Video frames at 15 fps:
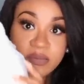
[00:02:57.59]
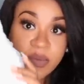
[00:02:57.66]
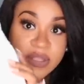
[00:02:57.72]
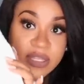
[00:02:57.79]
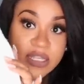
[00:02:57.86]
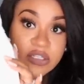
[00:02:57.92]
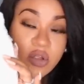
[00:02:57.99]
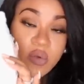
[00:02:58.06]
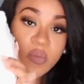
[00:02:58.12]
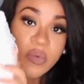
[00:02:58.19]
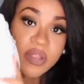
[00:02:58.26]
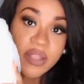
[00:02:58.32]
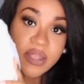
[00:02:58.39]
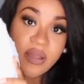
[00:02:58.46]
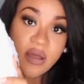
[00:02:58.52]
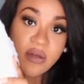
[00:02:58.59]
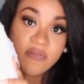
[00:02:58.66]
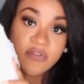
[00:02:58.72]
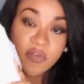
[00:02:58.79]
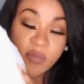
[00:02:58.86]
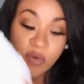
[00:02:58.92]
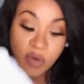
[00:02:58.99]
but these are really
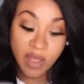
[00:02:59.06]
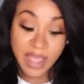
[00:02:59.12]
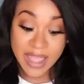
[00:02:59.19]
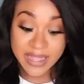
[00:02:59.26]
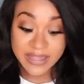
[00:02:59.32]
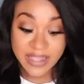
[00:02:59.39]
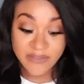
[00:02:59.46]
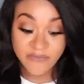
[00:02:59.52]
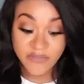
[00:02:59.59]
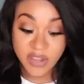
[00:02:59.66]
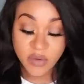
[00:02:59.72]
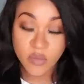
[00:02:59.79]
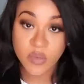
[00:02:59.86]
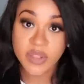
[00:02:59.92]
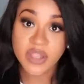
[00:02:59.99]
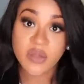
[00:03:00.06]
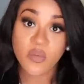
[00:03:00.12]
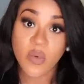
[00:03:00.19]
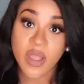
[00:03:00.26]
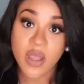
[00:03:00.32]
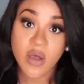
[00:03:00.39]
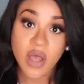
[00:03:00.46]
comfortable and they fit really
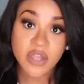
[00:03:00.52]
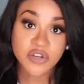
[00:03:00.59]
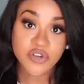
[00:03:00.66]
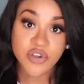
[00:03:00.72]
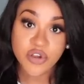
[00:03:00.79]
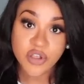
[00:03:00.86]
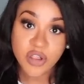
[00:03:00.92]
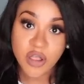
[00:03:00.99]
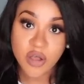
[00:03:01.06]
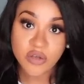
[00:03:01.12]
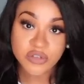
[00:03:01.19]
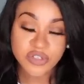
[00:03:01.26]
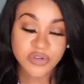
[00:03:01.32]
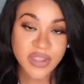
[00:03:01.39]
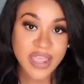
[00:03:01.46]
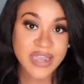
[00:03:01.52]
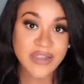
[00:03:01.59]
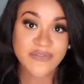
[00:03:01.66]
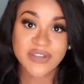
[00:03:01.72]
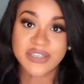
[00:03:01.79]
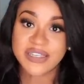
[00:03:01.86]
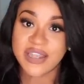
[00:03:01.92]
well under your clothes. You can't
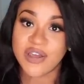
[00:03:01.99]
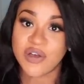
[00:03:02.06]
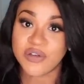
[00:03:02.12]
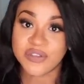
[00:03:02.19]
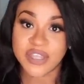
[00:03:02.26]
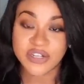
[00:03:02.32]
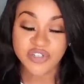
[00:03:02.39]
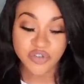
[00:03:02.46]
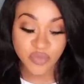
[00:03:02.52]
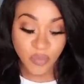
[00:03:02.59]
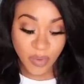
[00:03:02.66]
even tell that you're